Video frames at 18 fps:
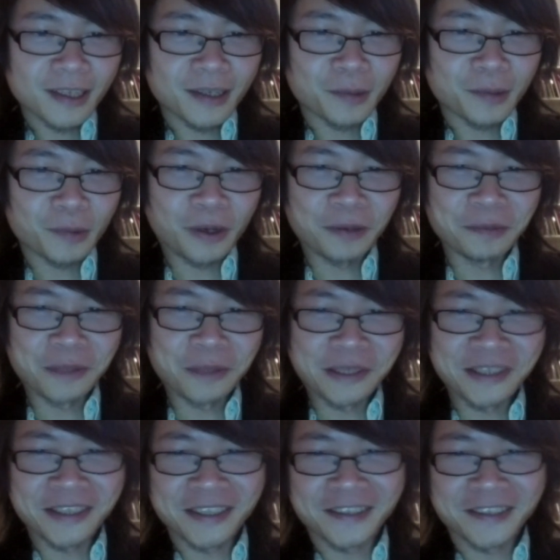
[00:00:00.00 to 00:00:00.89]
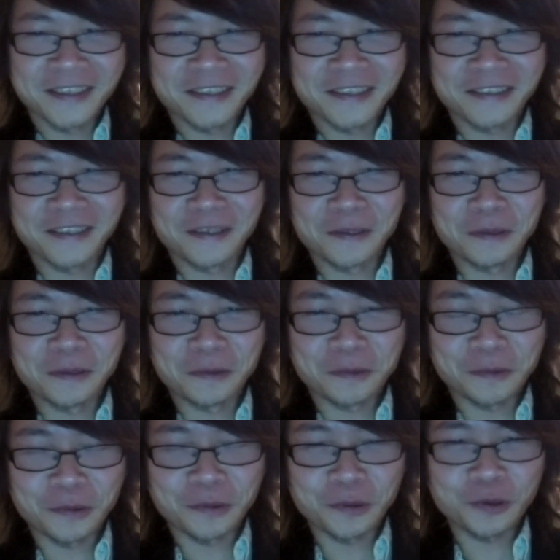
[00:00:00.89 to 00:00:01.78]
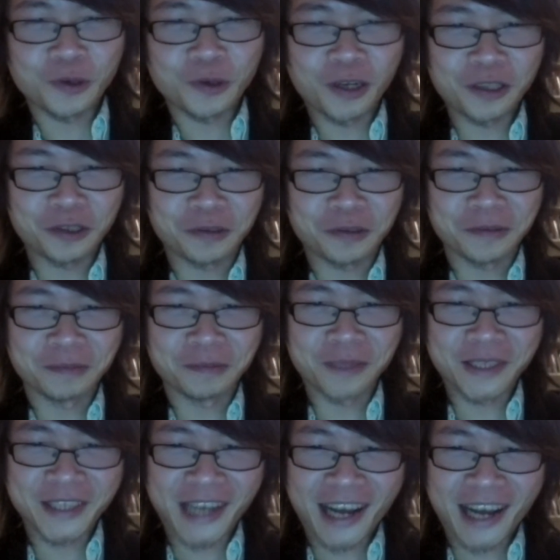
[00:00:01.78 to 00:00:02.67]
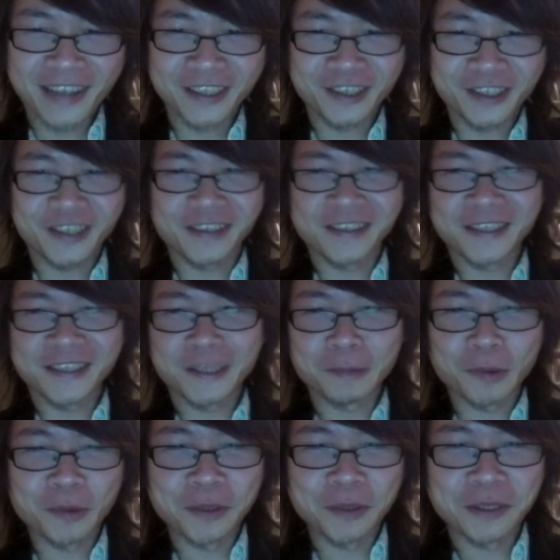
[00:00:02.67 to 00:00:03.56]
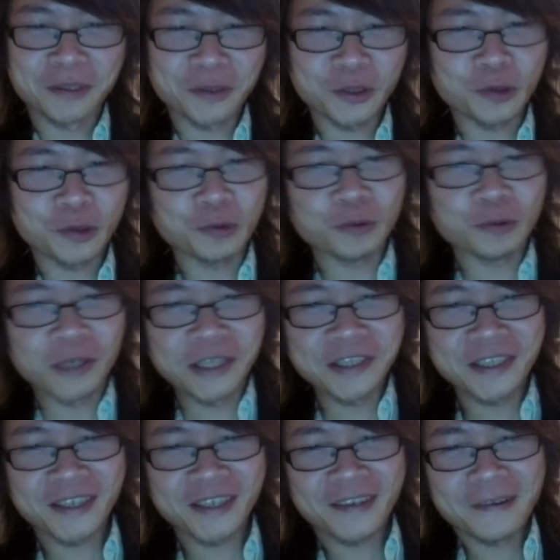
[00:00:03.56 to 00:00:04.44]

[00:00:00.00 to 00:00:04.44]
Well, but this is a good question, but the answer is probably not so great.